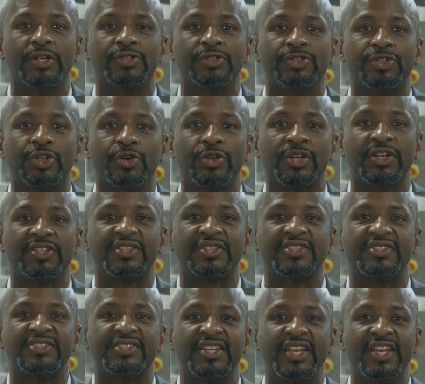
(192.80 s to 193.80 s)
Juniors
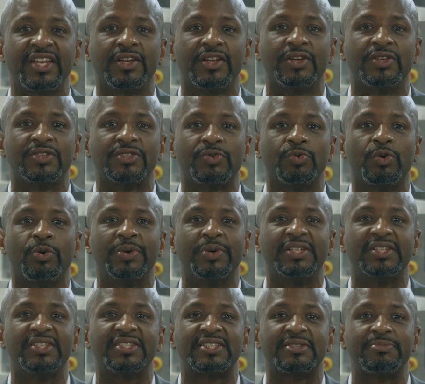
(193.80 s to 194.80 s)
and seniors will be
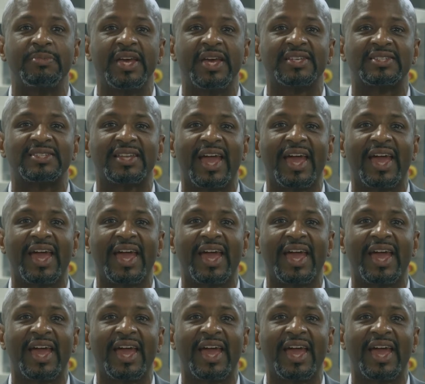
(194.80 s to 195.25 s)
dismissed